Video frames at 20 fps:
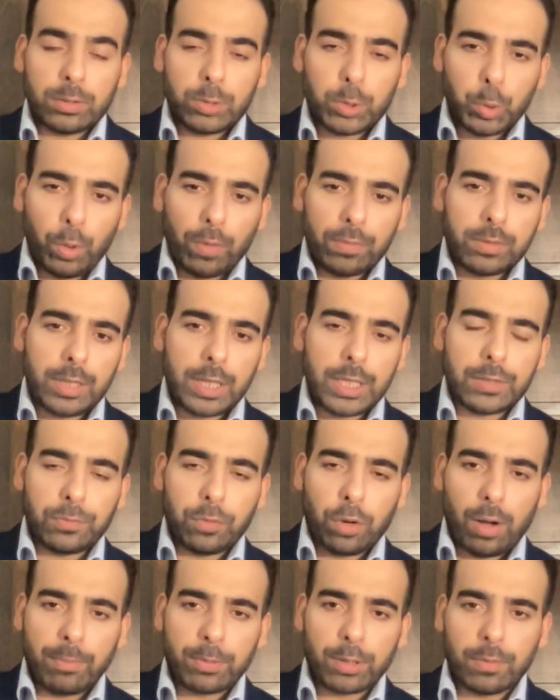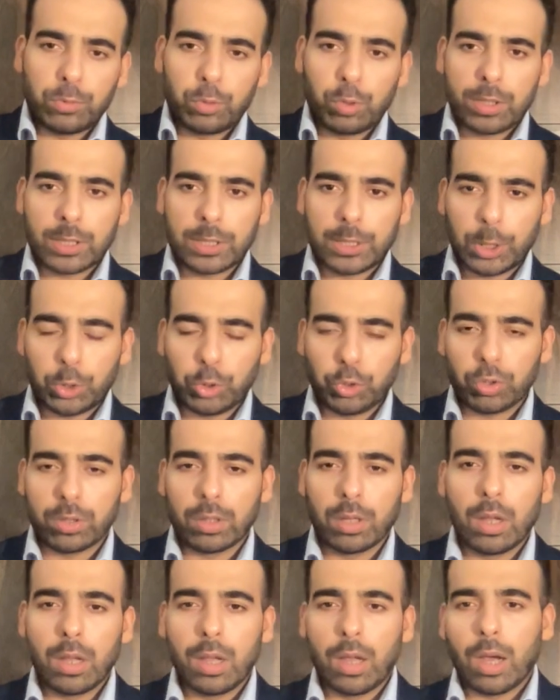
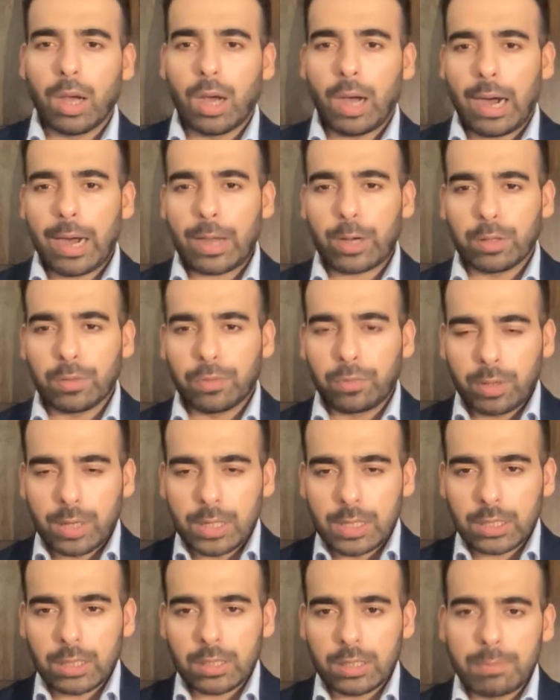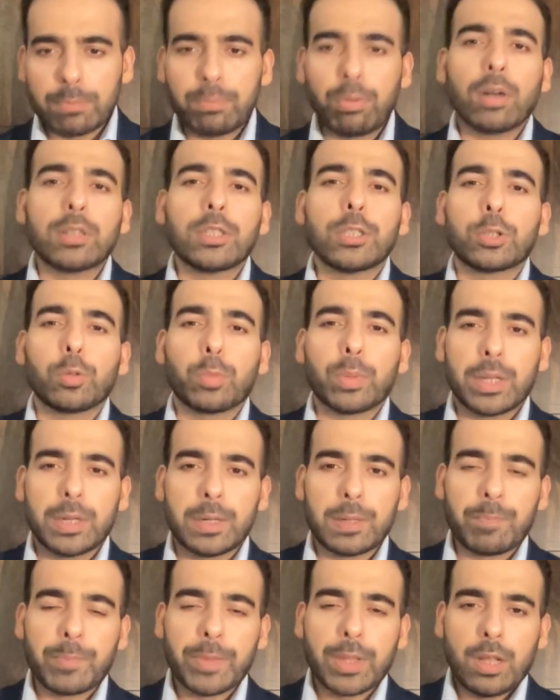jurisdiction are of critical importance over here.